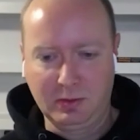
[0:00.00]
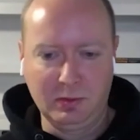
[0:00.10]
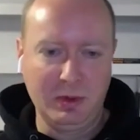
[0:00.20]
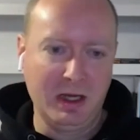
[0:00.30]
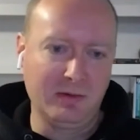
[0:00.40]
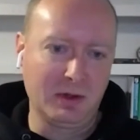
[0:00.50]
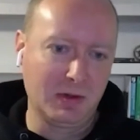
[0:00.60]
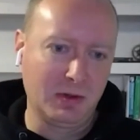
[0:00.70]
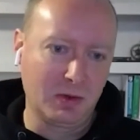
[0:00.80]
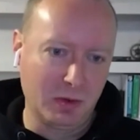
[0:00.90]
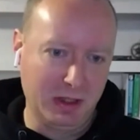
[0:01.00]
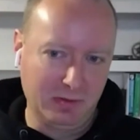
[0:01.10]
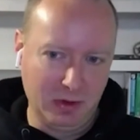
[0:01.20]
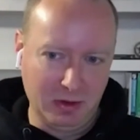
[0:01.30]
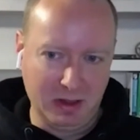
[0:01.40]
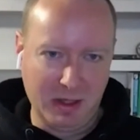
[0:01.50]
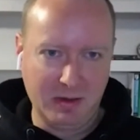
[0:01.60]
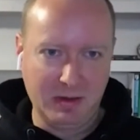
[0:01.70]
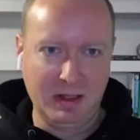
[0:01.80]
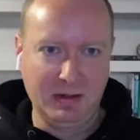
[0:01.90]
we have our certain way of going
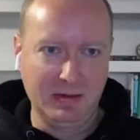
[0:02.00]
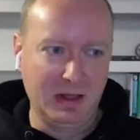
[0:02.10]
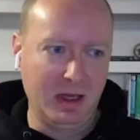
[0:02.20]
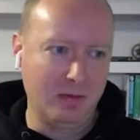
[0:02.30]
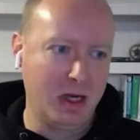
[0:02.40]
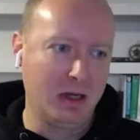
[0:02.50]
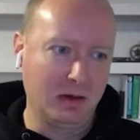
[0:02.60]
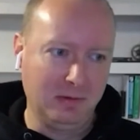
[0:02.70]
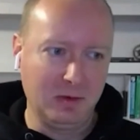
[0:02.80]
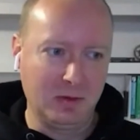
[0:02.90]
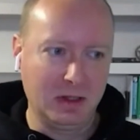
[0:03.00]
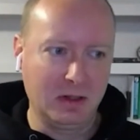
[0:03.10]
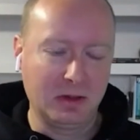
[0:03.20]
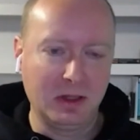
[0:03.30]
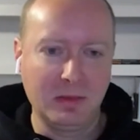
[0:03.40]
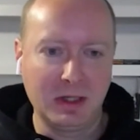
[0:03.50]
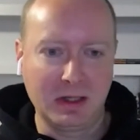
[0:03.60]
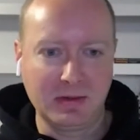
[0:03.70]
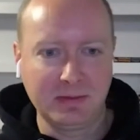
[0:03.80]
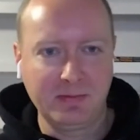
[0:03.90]
about things, and that may not fit with other
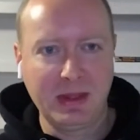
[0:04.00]
companies.